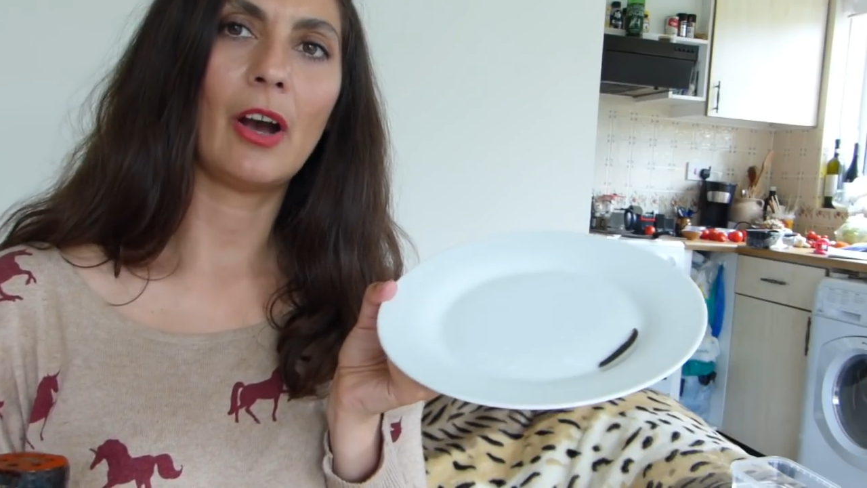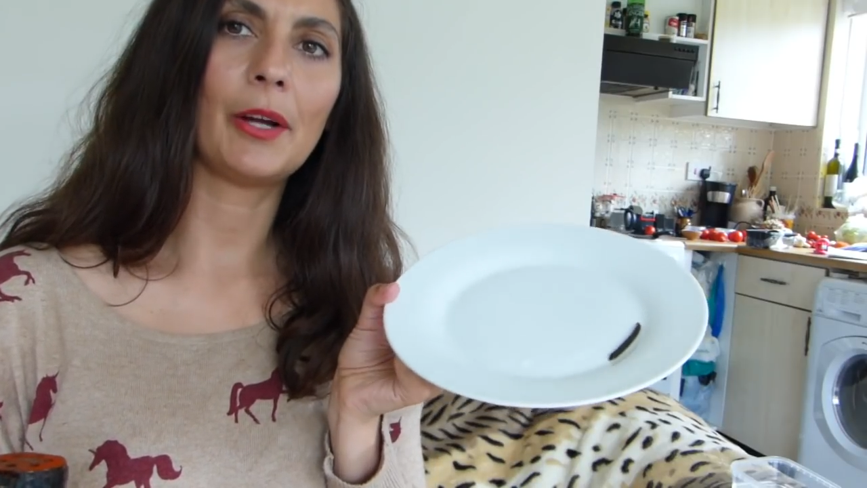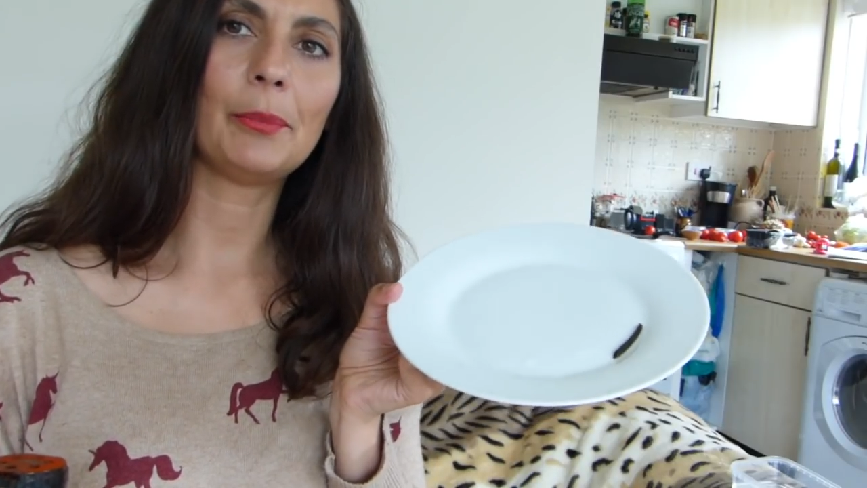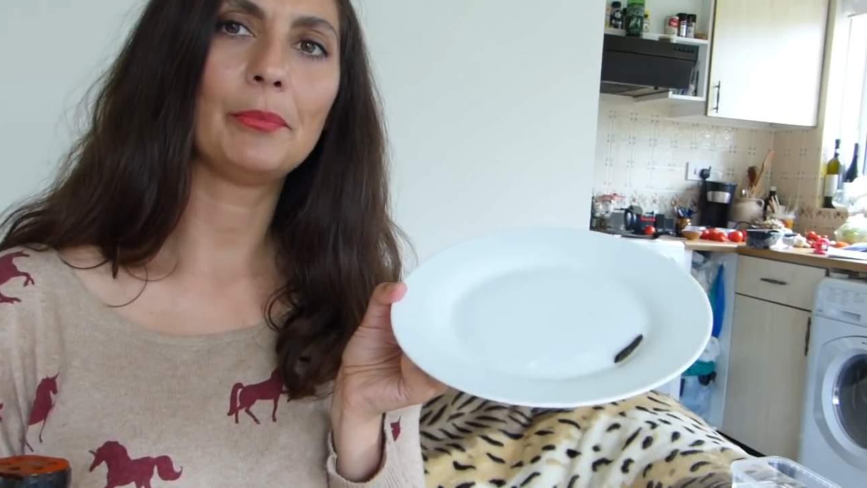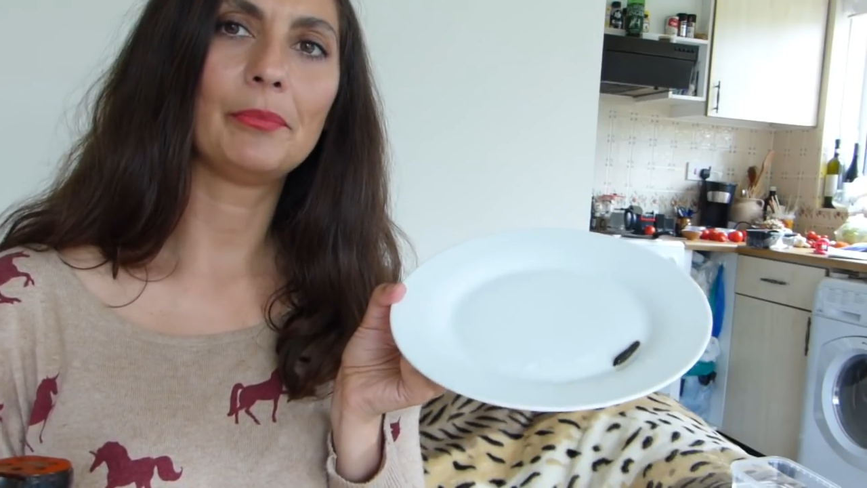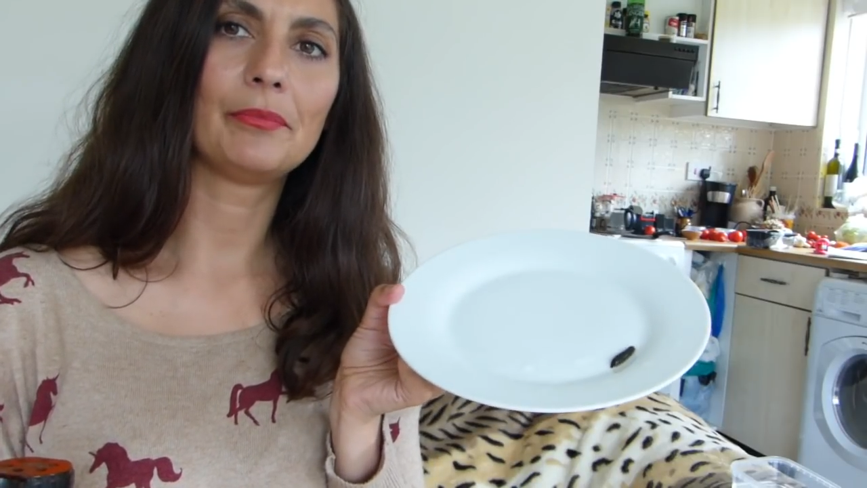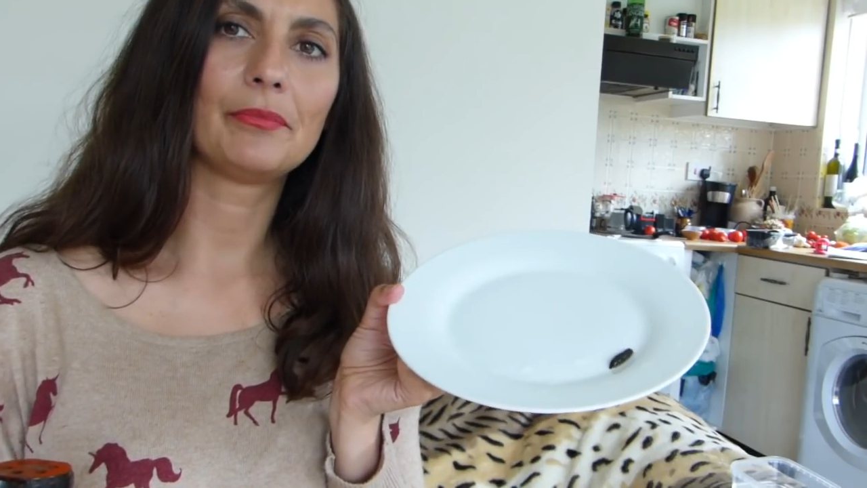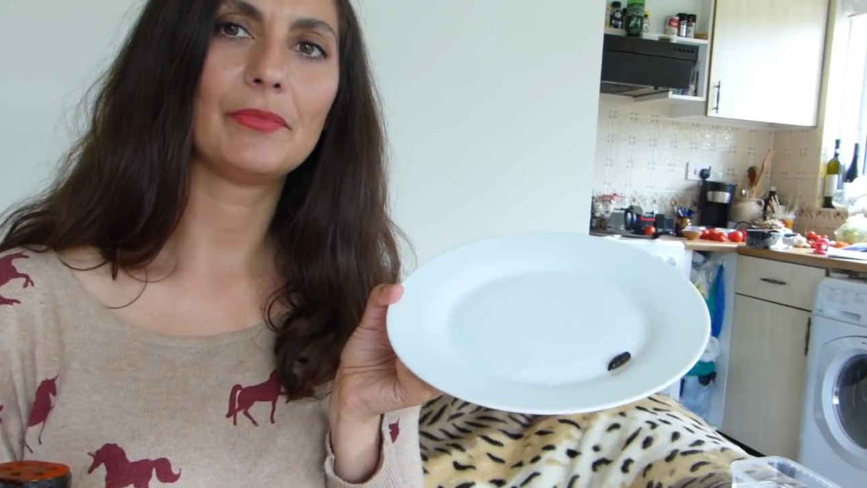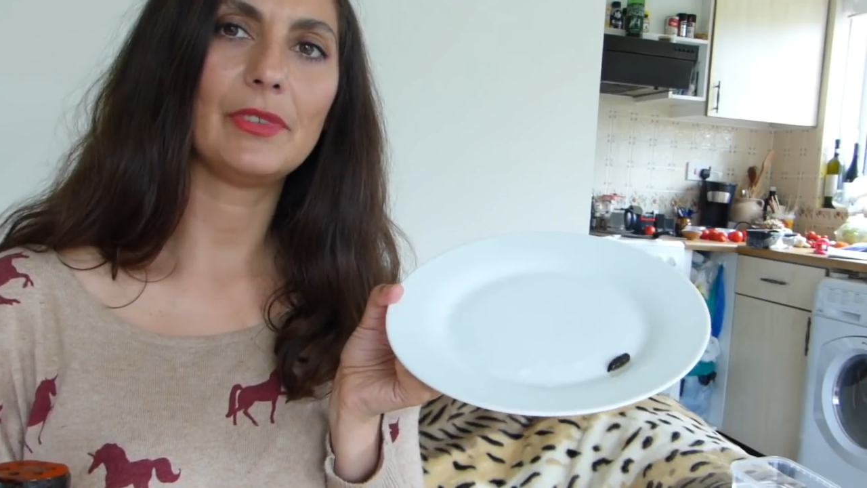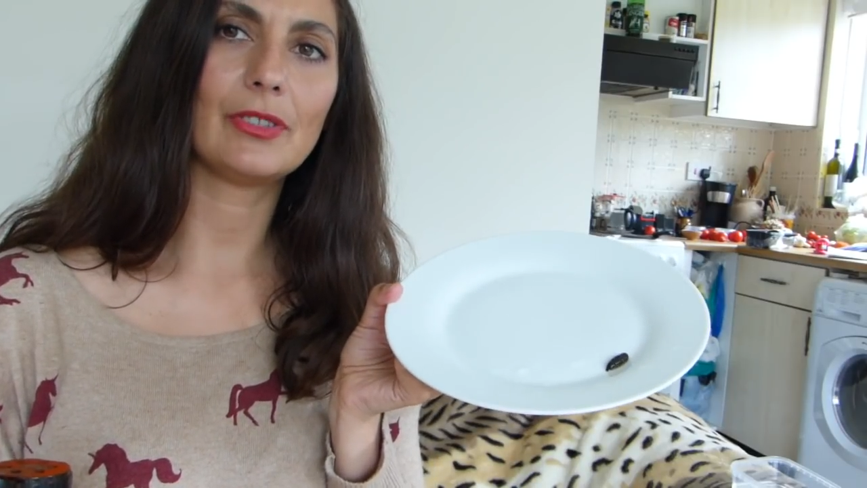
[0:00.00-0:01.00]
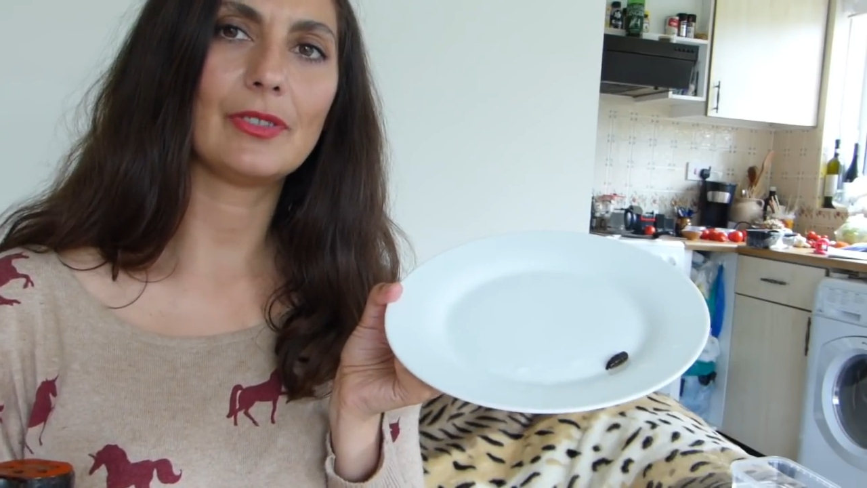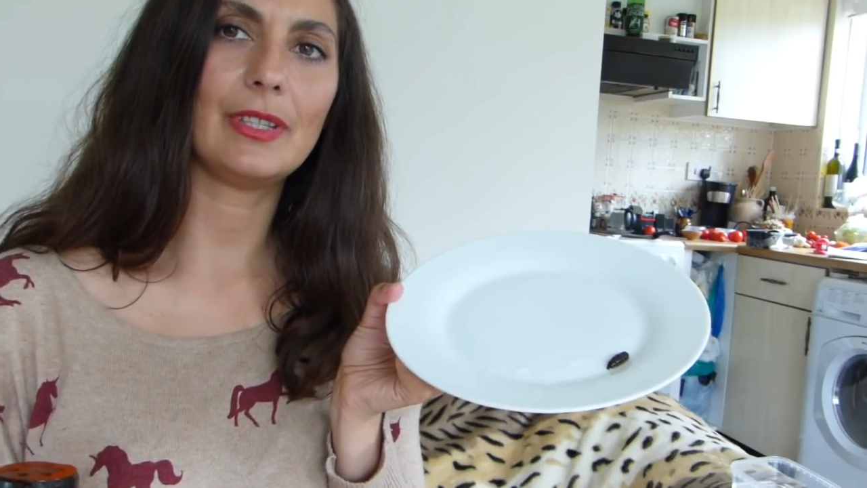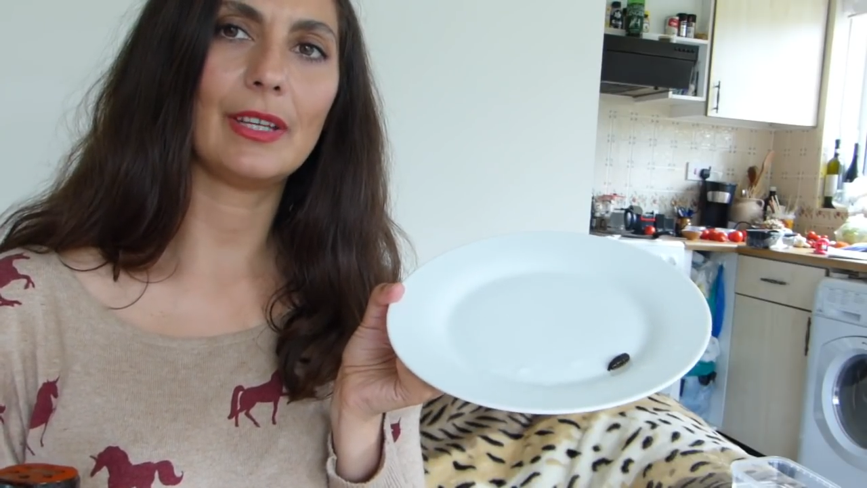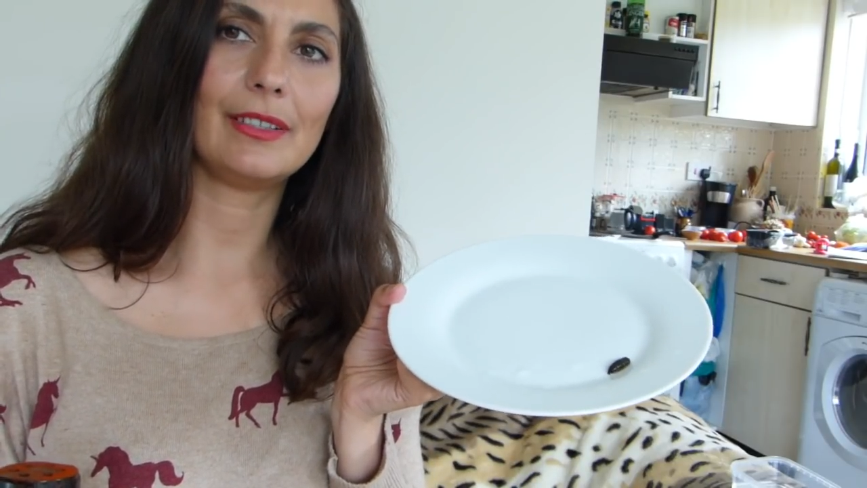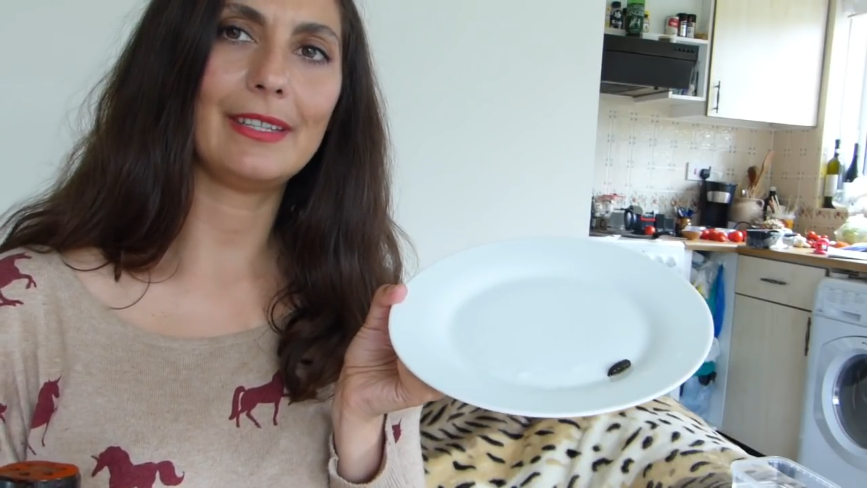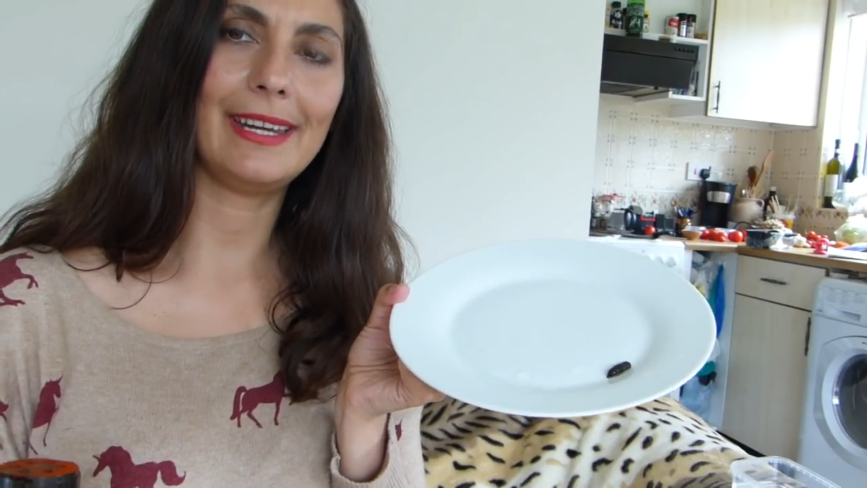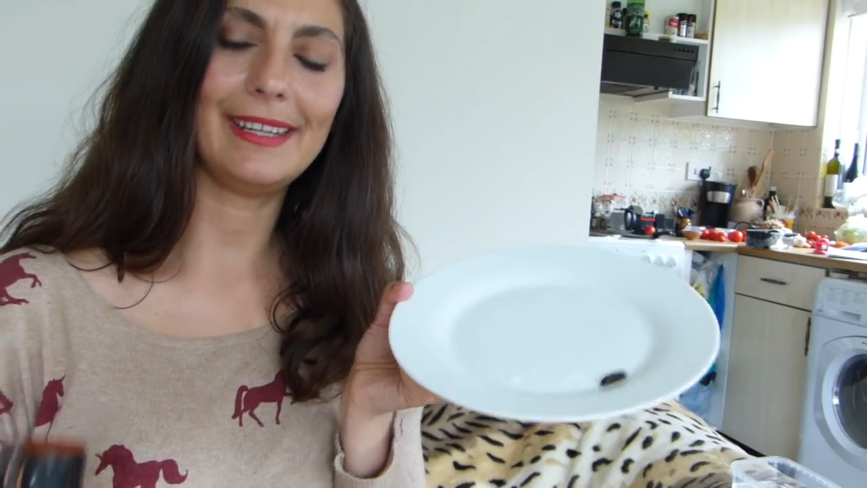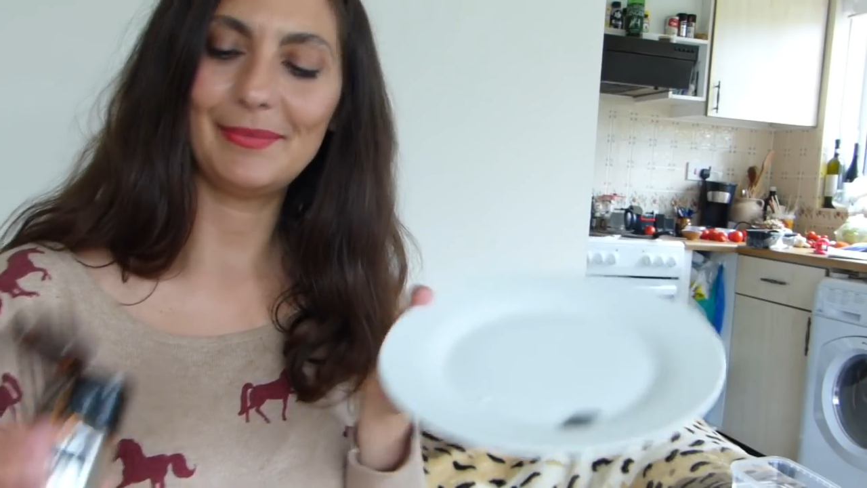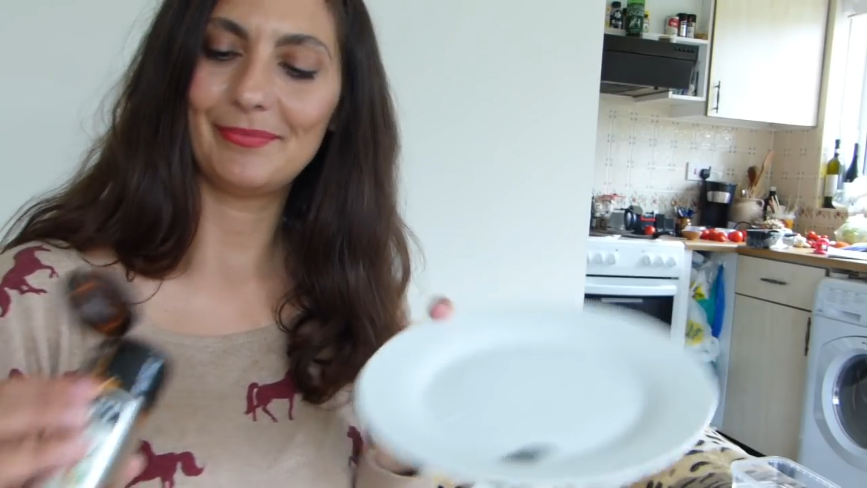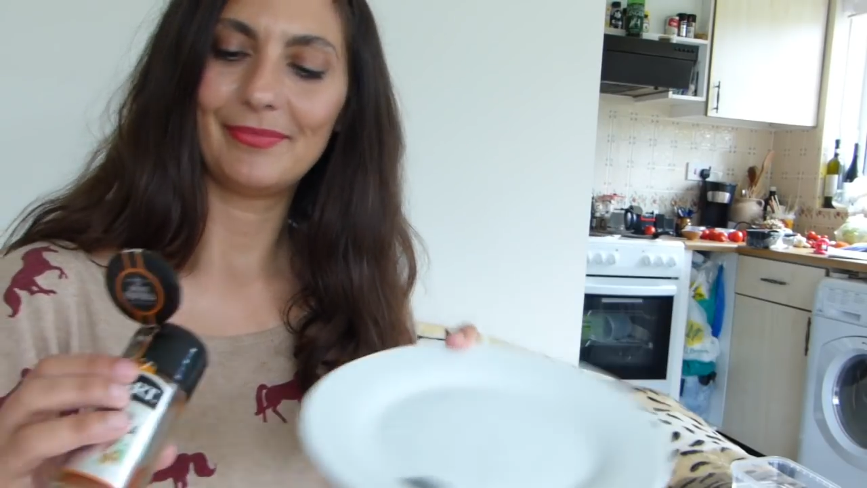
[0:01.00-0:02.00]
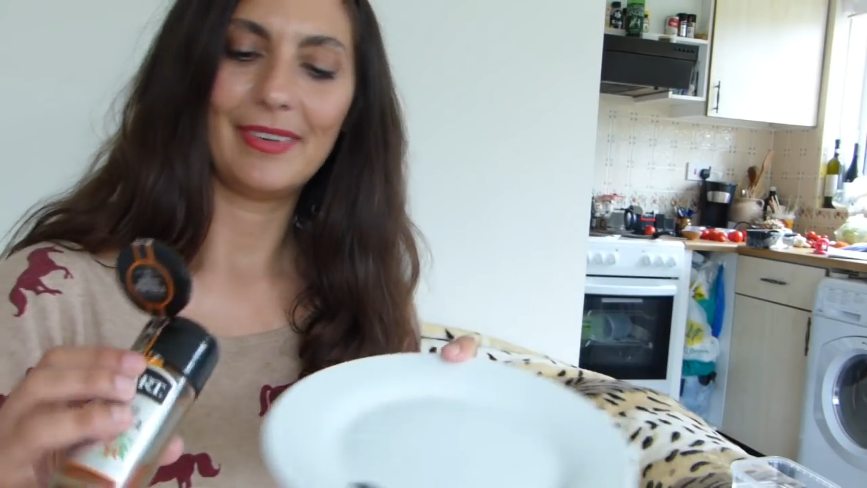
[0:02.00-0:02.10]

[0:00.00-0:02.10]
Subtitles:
arm just the other day.